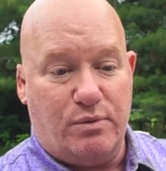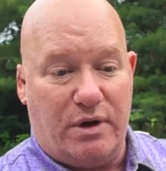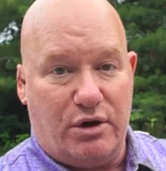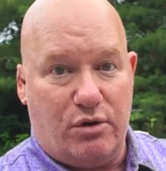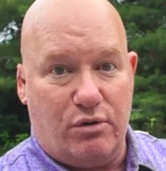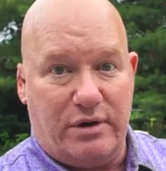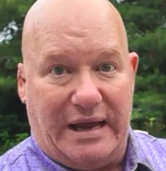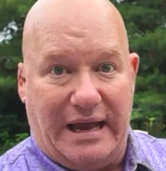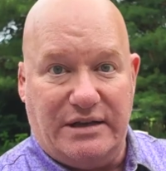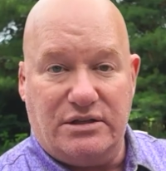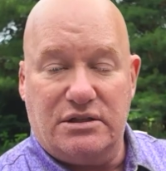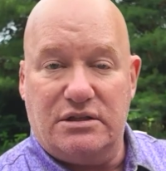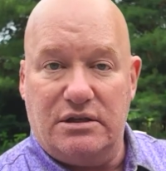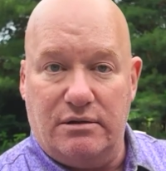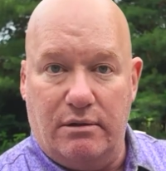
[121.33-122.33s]
what
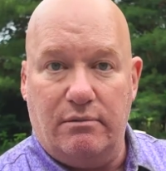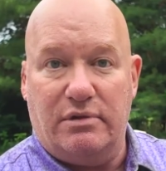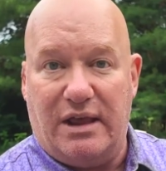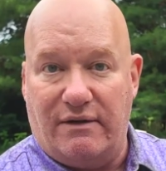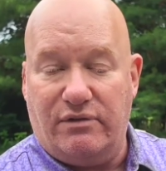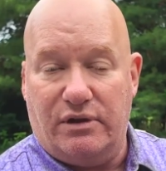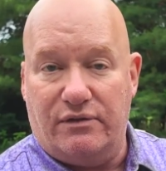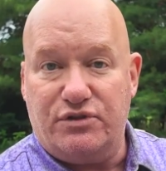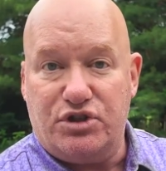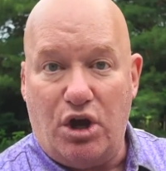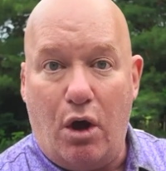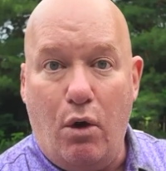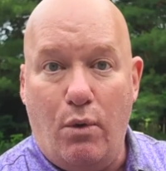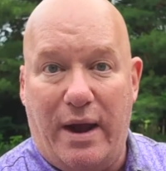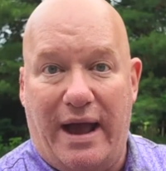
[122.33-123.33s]
creates the level of
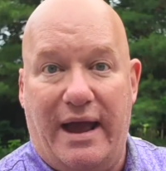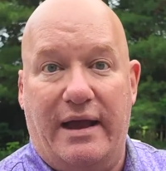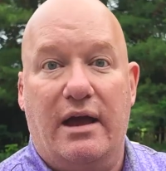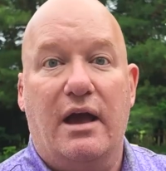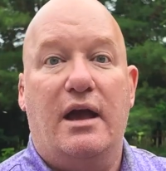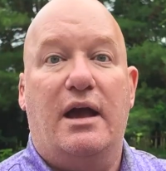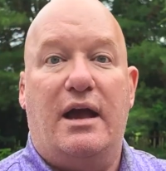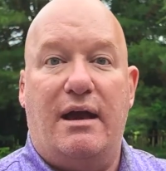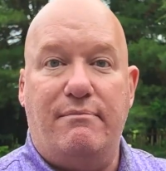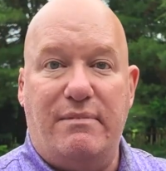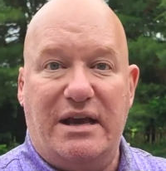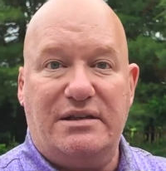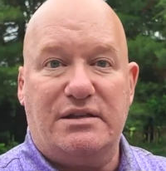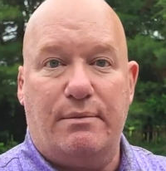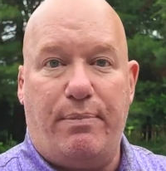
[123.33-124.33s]
toe hang and
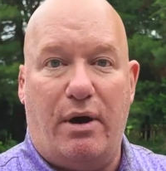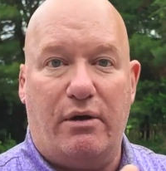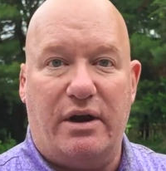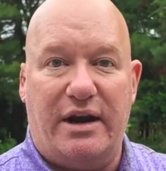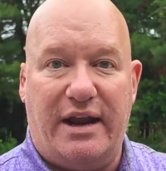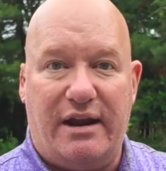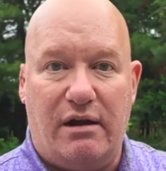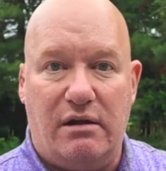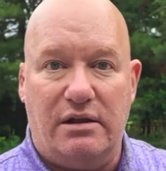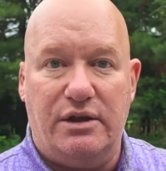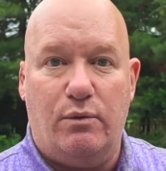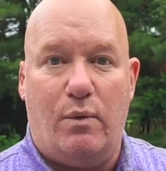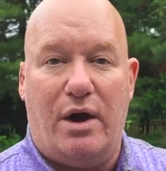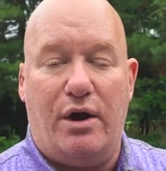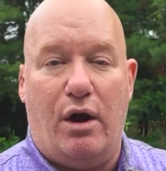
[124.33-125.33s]
makes the putter inherently
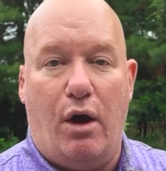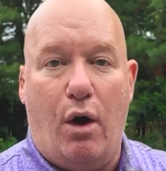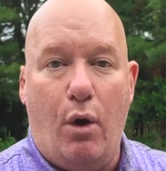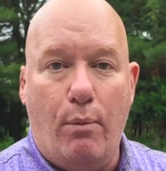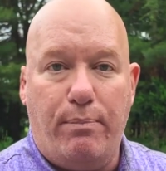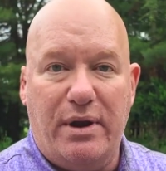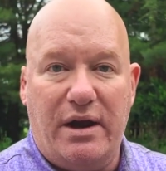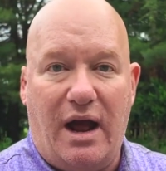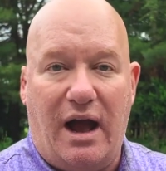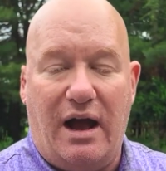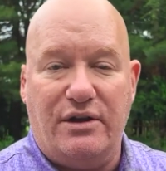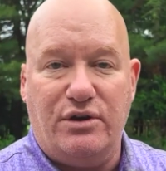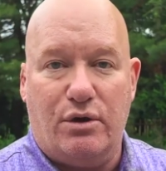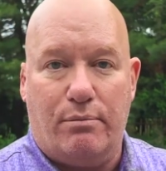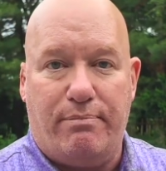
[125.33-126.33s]
want to open
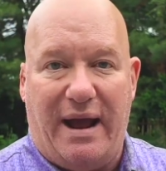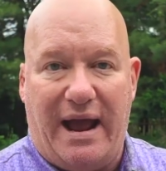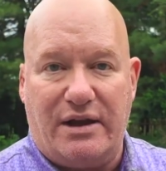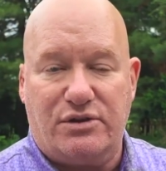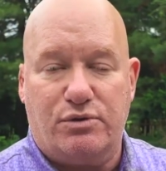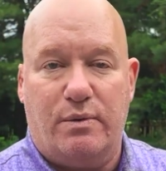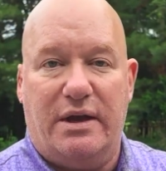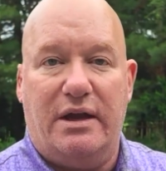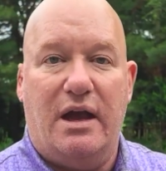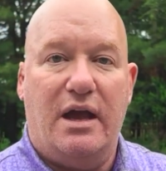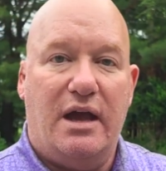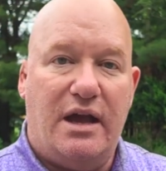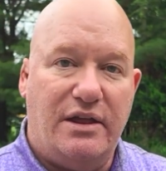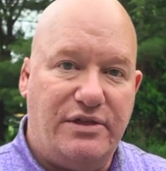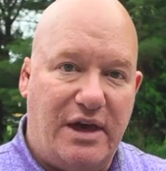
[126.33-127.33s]
on your backswing
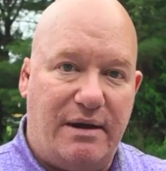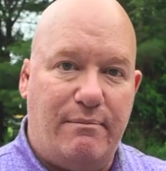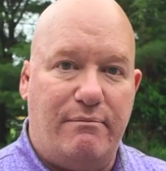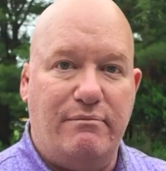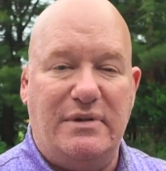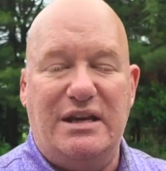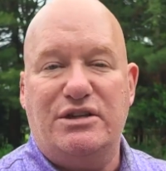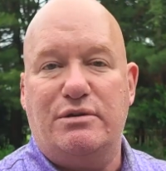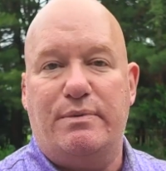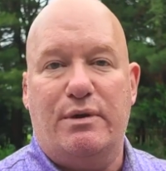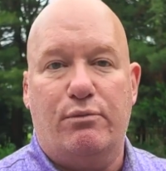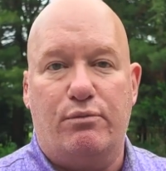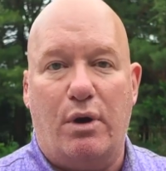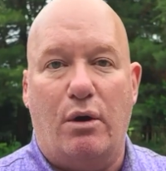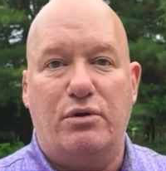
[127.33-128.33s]
and then need to be
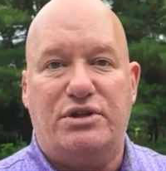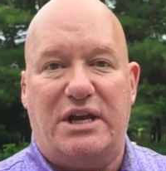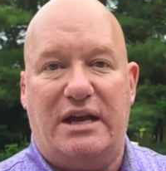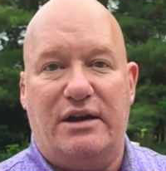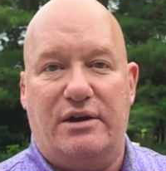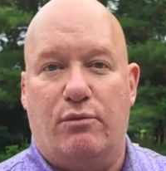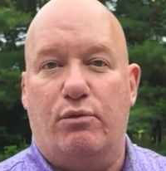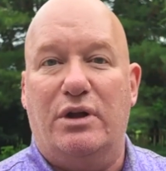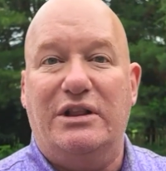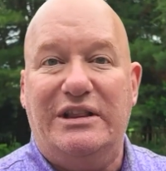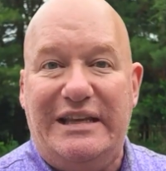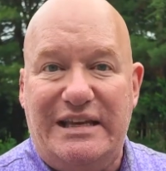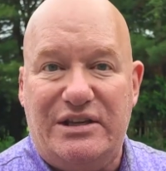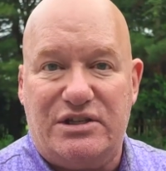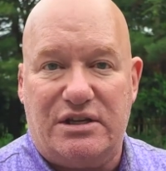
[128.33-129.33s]
rotated,
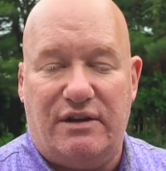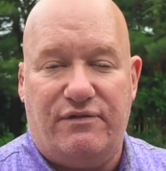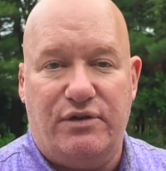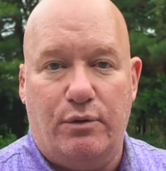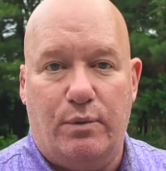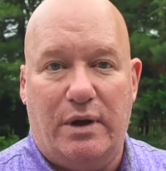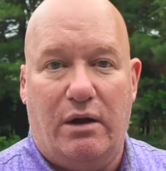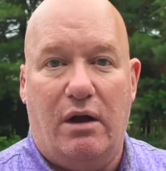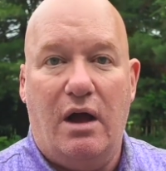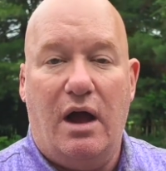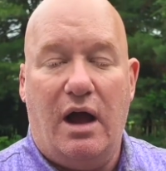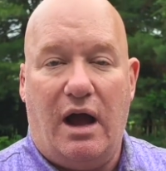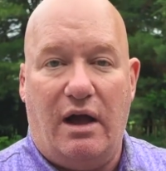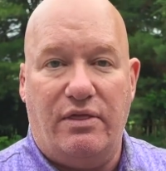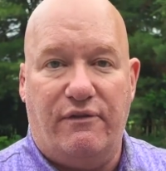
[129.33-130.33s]
released, if you will,
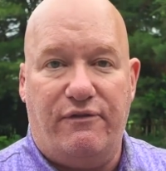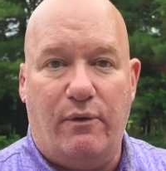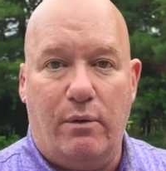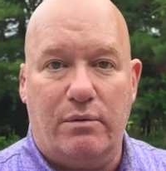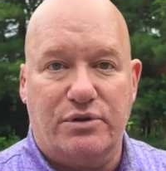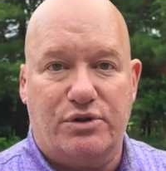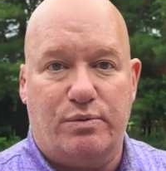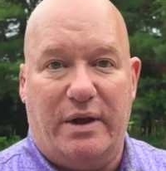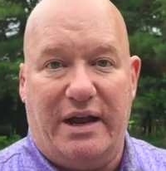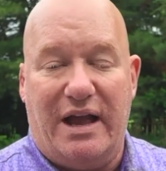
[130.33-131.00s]
on the forward swing.